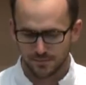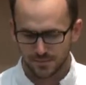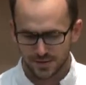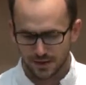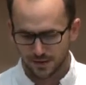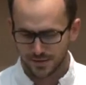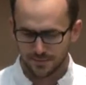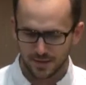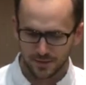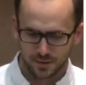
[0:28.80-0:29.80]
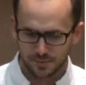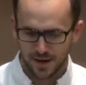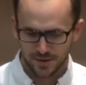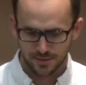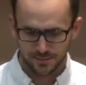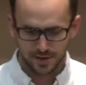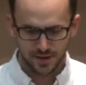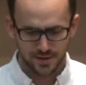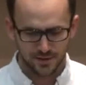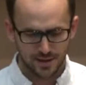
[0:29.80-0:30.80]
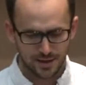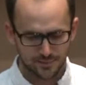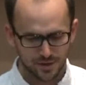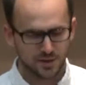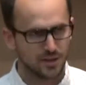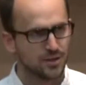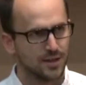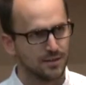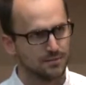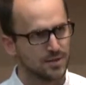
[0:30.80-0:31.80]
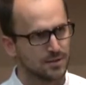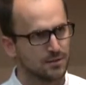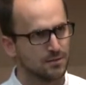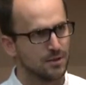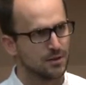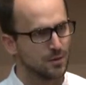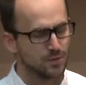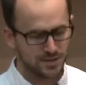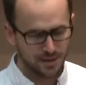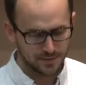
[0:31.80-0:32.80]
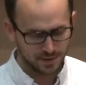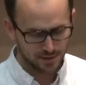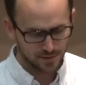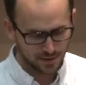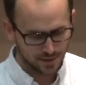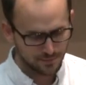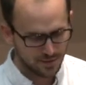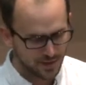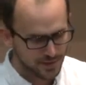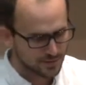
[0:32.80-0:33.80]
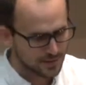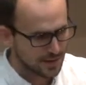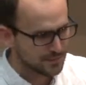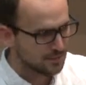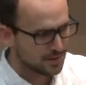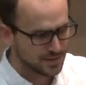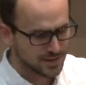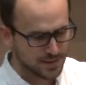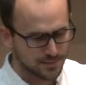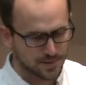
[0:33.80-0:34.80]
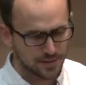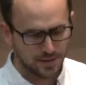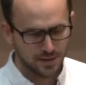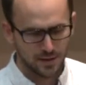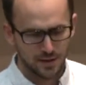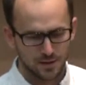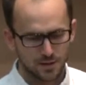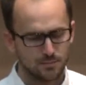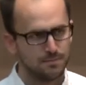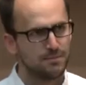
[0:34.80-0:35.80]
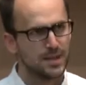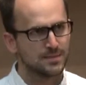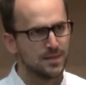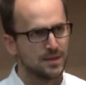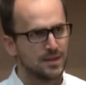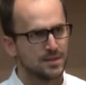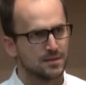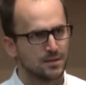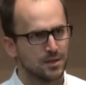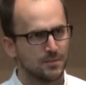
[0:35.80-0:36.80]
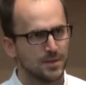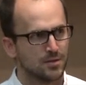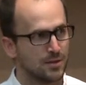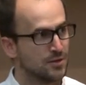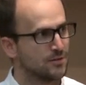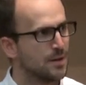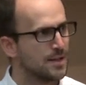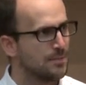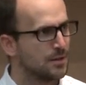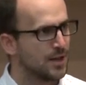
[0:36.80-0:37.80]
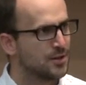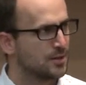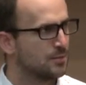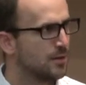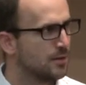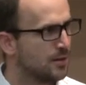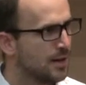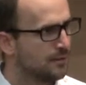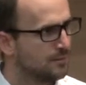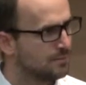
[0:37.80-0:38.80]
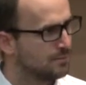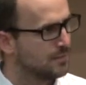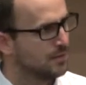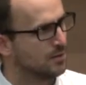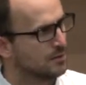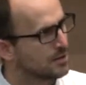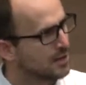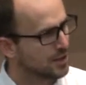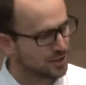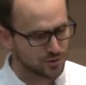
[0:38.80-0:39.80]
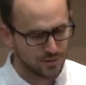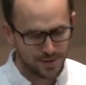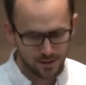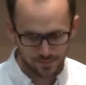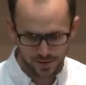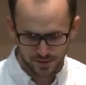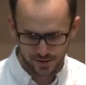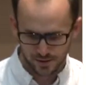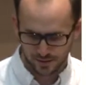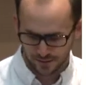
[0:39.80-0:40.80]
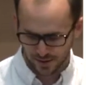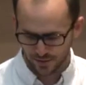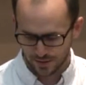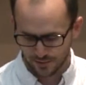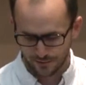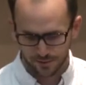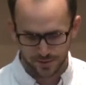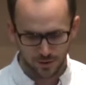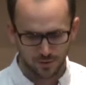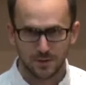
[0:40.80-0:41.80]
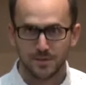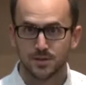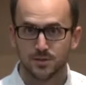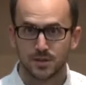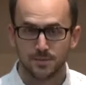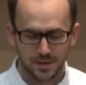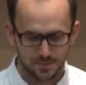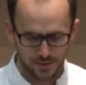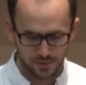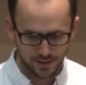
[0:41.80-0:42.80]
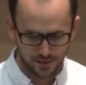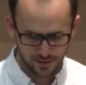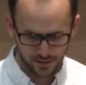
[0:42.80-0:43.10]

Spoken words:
sell something or bash something else, I'm just going to try to look at what's out there, because oftentimes in embedded systems, their best method is going to be sort of driven by the application, whether you have a really extreme power budget or extreme performance requirements or something in between.